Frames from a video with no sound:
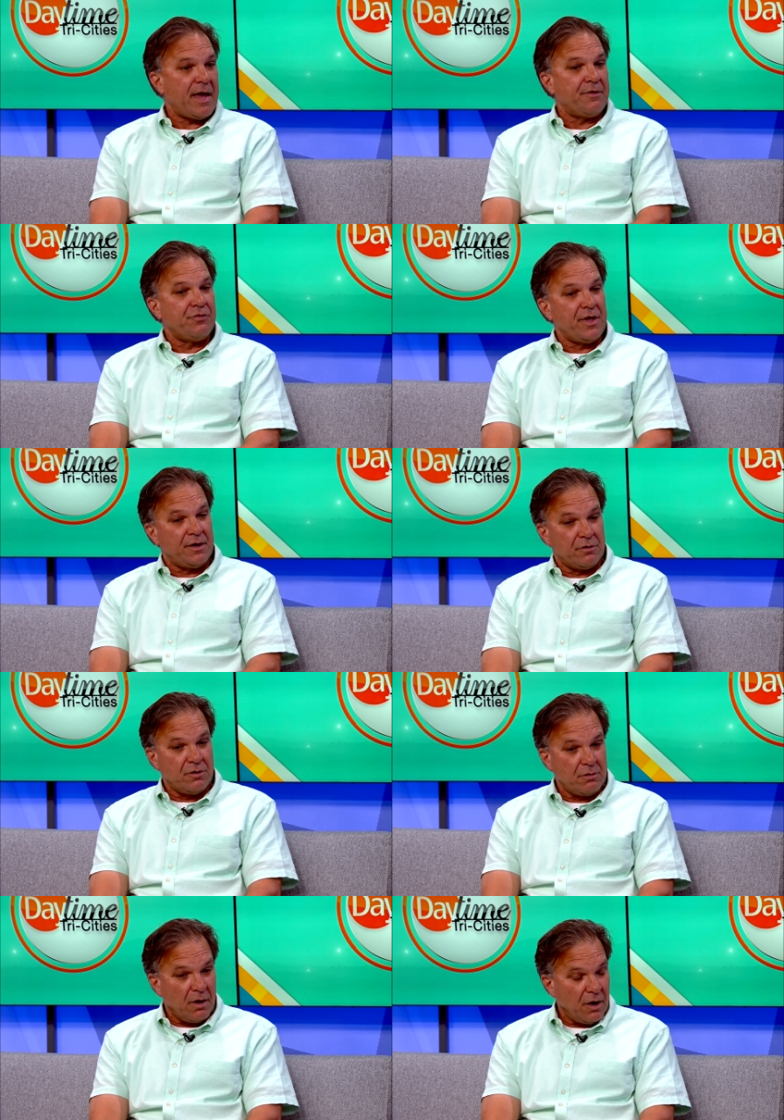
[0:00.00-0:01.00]
and
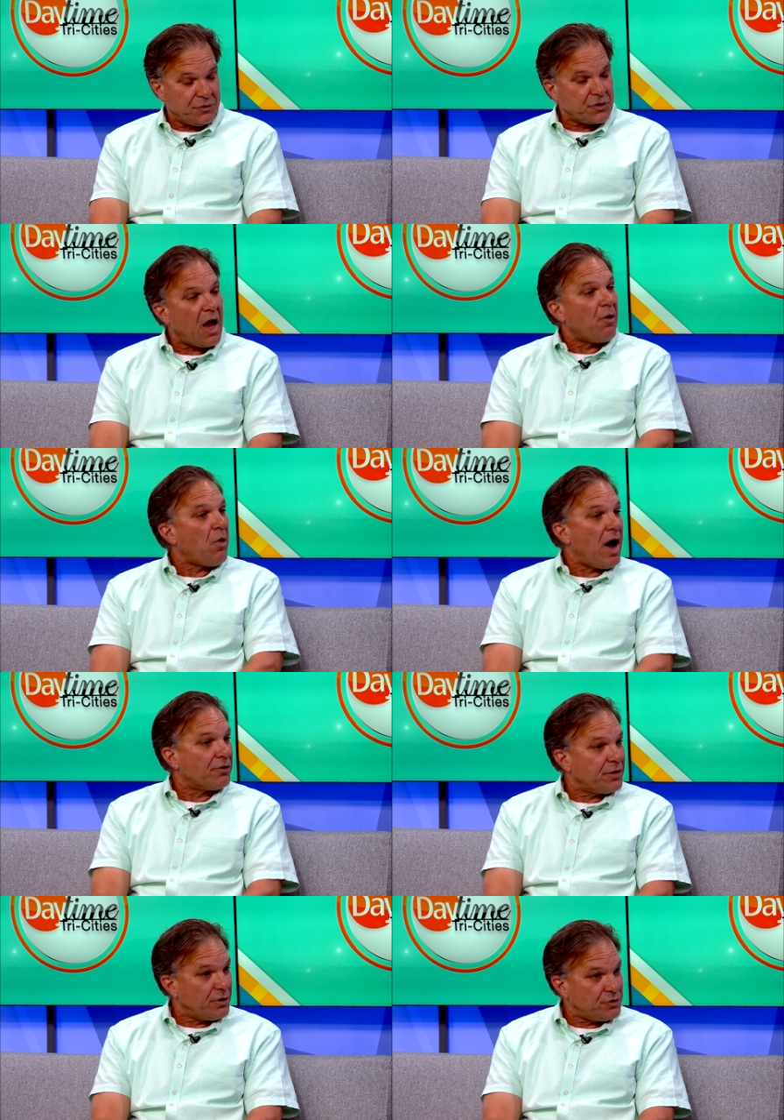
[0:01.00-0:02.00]
then uh, Scott
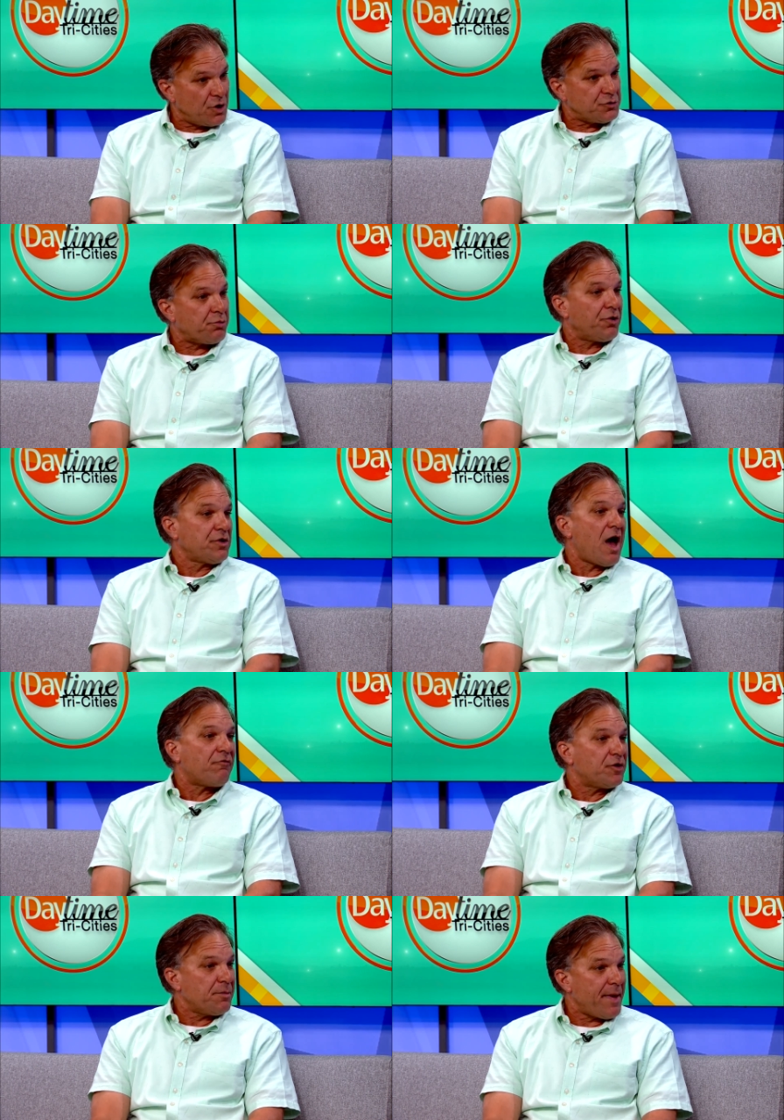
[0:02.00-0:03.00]
Wild and the Jonesborough
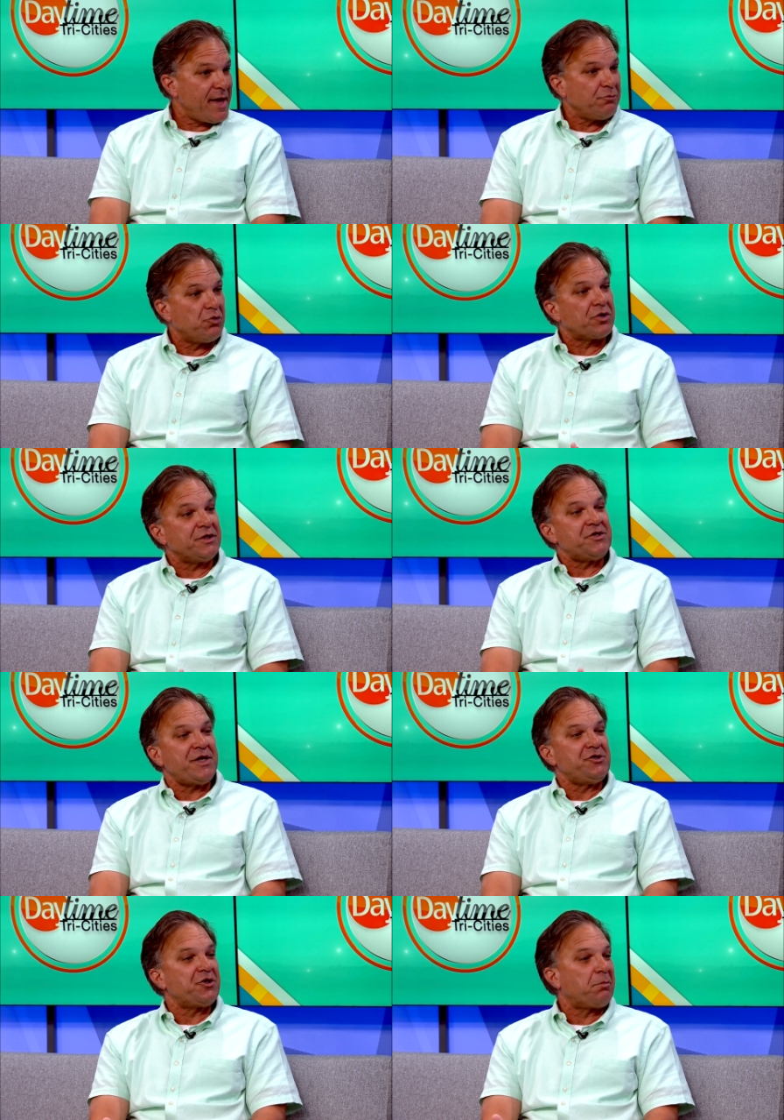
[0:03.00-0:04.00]
Novelty Band will
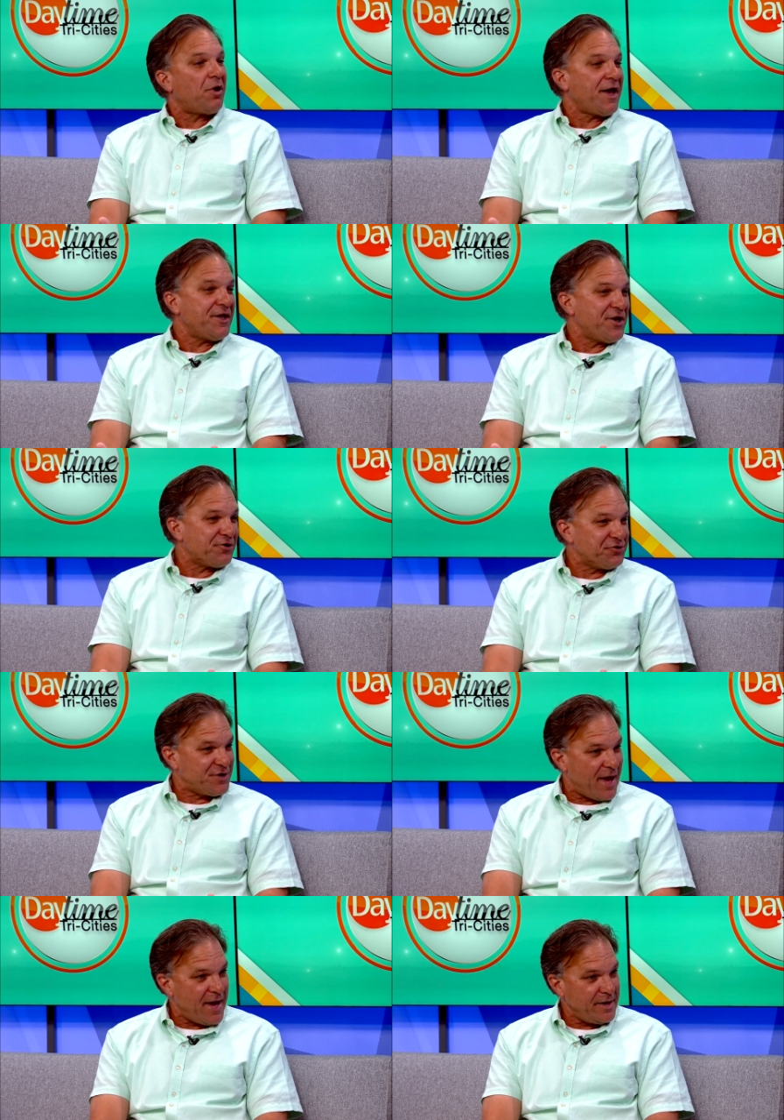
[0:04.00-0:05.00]
continue to play and
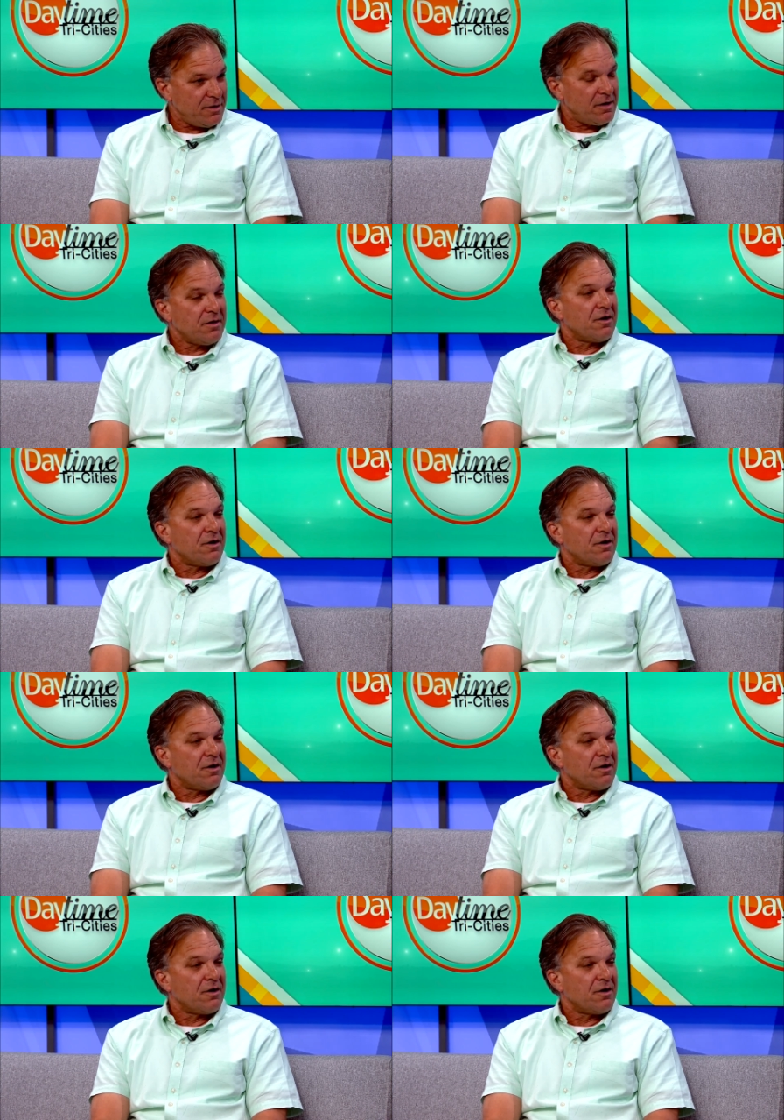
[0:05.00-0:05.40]
entertain.